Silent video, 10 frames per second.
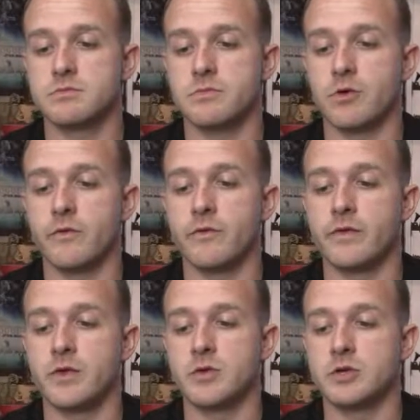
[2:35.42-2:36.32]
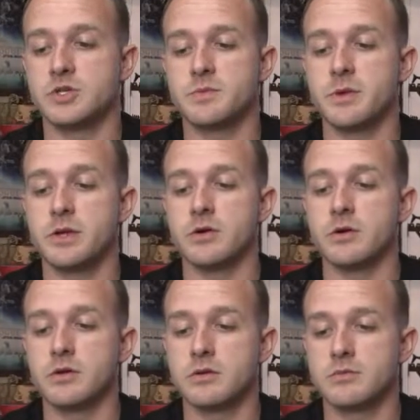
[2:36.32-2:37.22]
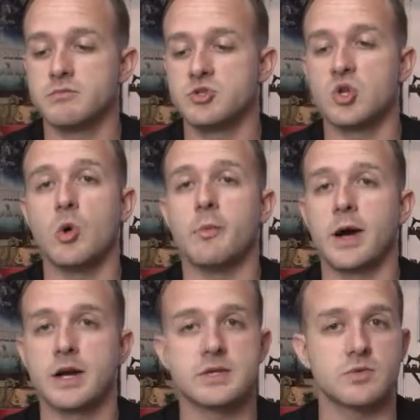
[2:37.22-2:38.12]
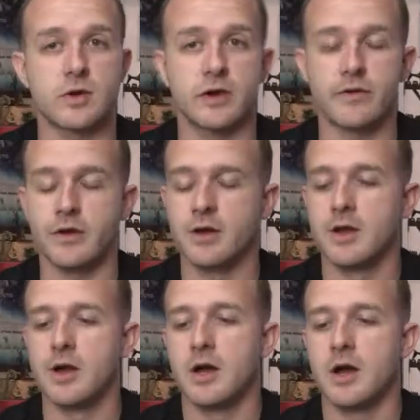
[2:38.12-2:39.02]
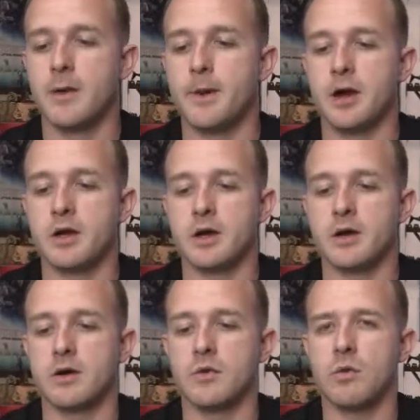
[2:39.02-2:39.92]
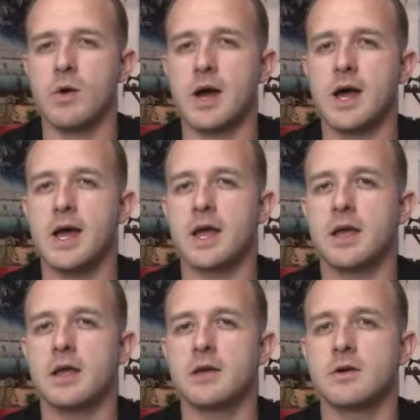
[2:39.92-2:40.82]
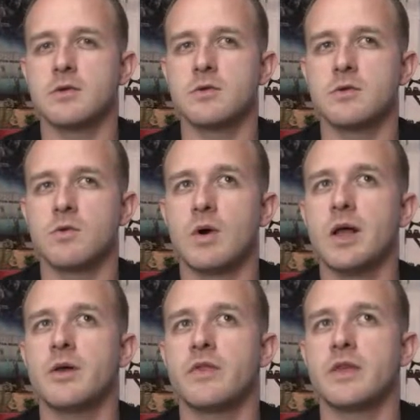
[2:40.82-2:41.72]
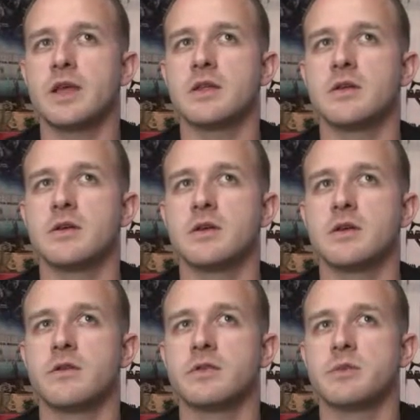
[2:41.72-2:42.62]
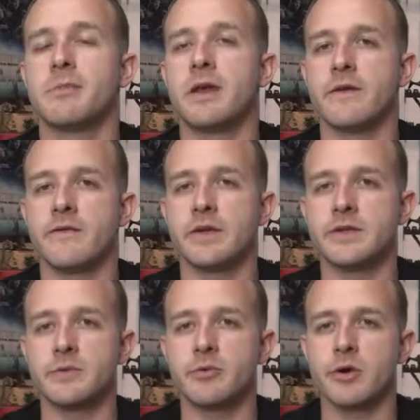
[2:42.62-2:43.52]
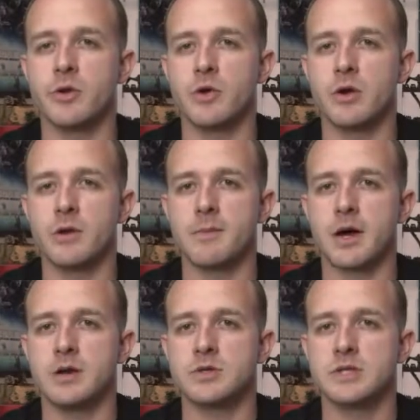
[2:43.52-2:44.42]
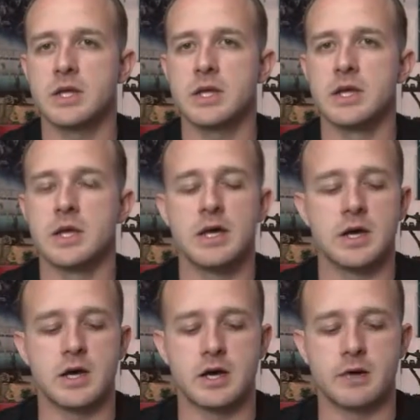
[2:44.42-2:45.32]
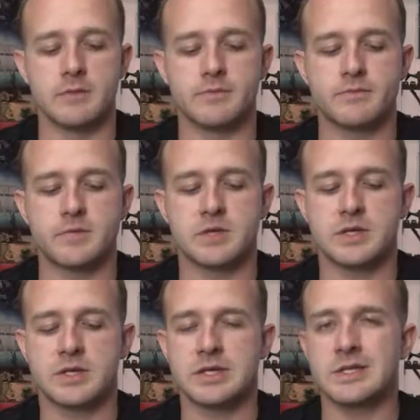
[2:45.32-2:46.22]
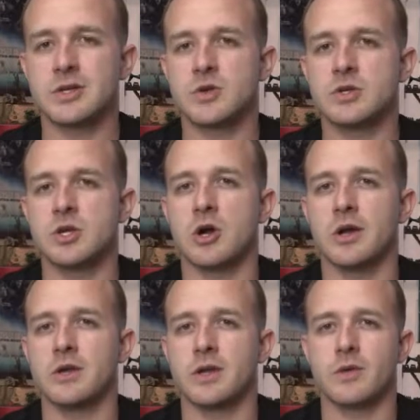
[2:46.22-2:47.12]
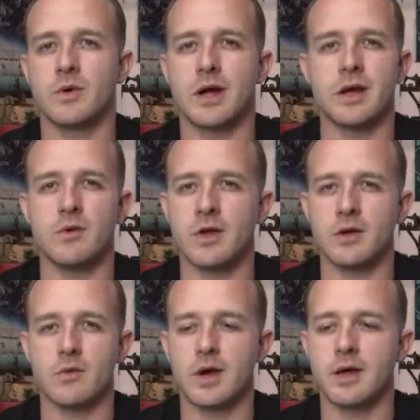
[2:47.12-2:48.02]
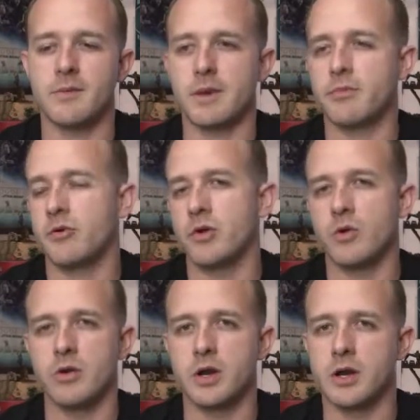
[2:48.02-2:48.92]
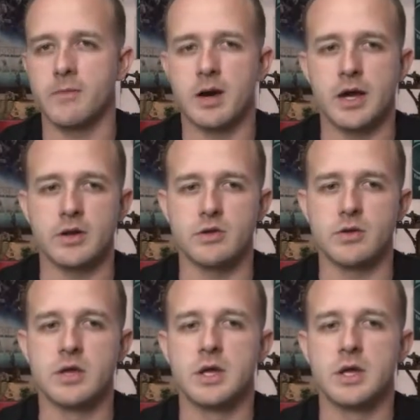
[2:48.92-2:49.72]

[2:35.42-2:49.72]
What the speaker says: overview or spiel, soapbox, whatever, about why do I think that there's a benefit to pre-ordering models? Because you could always argue like why am I pre-ordering a model?